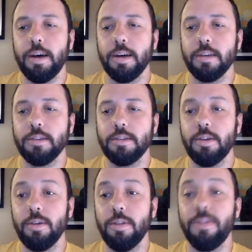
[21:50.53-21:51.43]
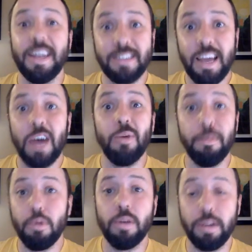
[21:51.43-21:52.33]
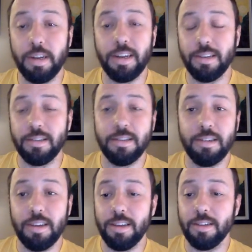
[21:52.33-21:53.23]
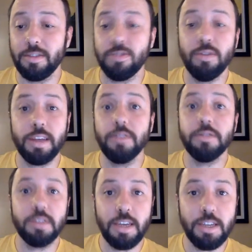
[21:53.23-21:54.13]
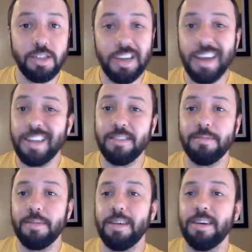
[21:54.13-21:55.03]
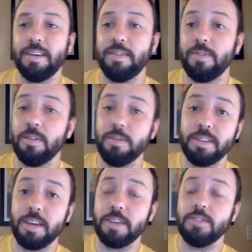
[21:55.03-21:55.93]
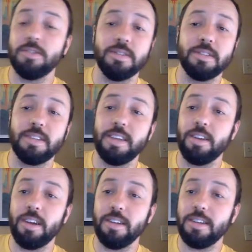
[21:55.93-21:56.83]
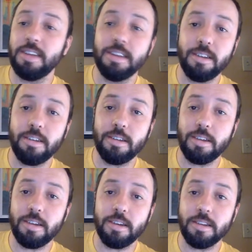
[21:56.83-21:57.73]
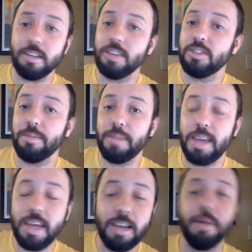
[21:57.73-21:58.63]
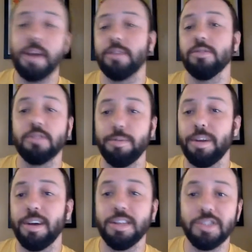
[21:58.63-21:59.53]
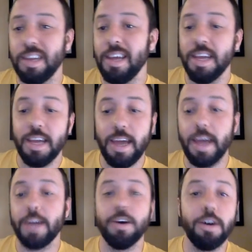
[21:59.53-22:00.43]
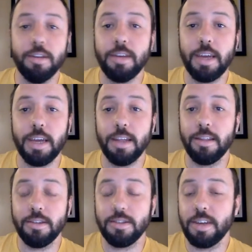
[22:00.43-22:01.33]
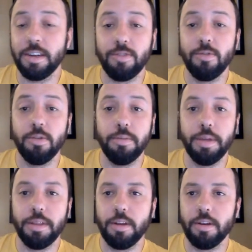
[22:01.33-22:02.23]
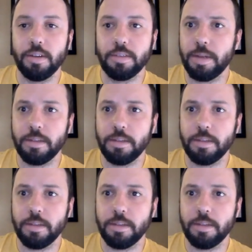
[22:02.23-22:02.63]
So that's how important it is. The school I used to teach at for the massage students didn't teach them any medical terminology at all, and they just kind of threw them in there and expected